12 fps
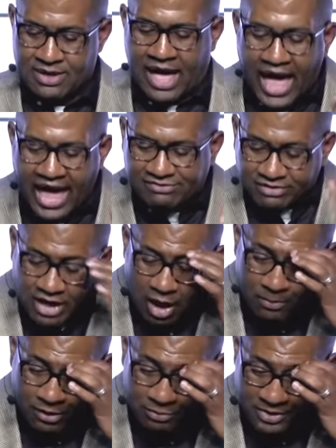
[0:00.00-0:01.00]
I asked a
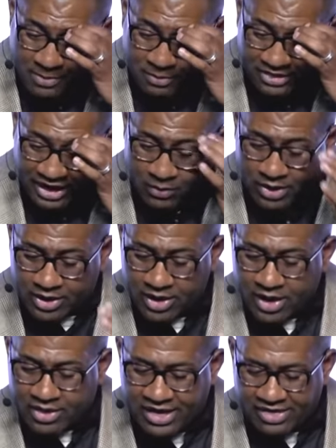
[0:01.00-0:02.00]
couple of people,
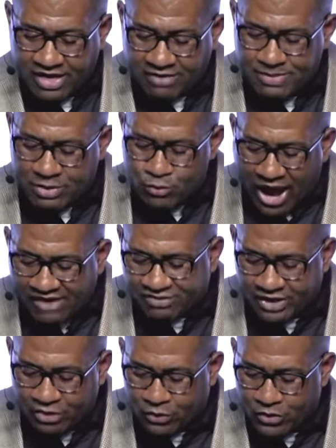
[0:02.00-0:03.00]
they've been
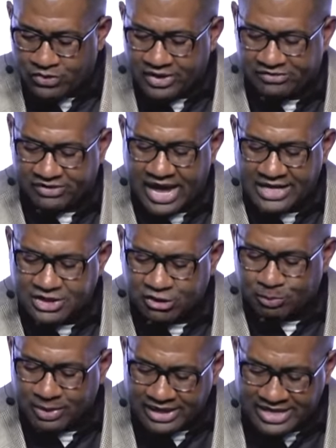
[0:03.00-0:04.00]
wrestling through this, and I
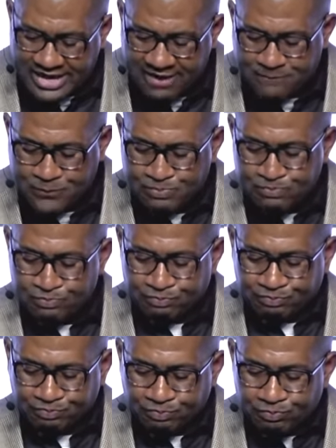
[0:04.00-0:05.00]
just believe
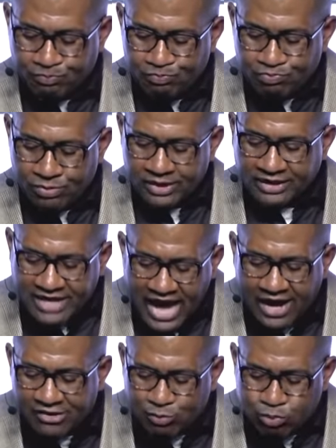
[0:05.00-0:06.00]
that
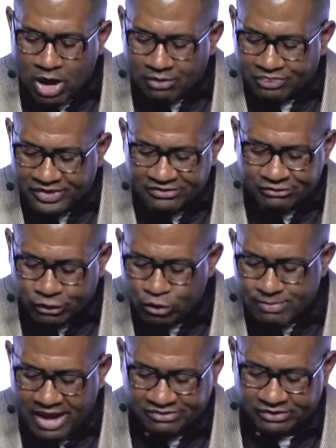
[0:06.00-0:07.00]
God has brought these
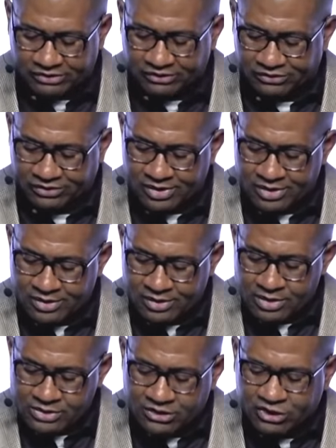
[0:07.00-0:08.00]
two messages
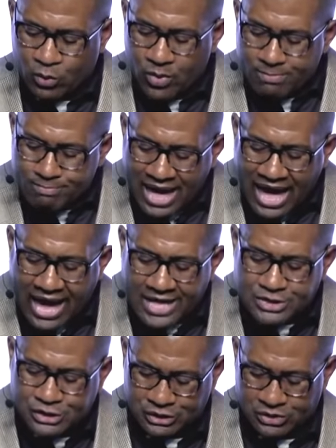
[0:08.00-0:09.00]
just to
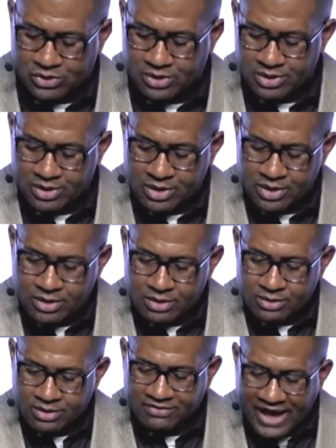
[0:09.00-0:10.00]
remind you
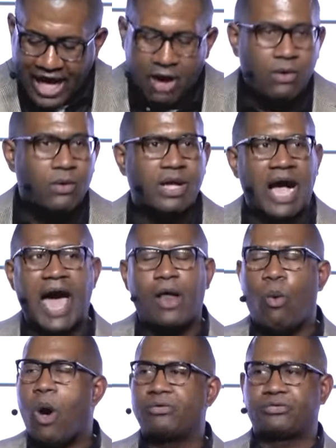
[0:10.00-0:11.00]
of how
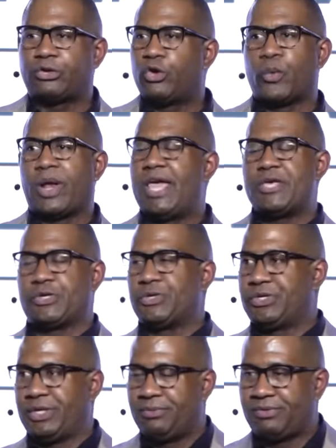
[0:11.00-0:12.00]
God wants to do
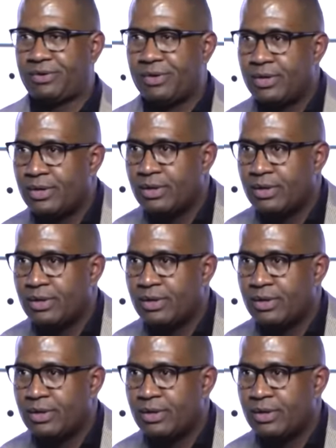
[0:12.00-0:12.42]
relationships.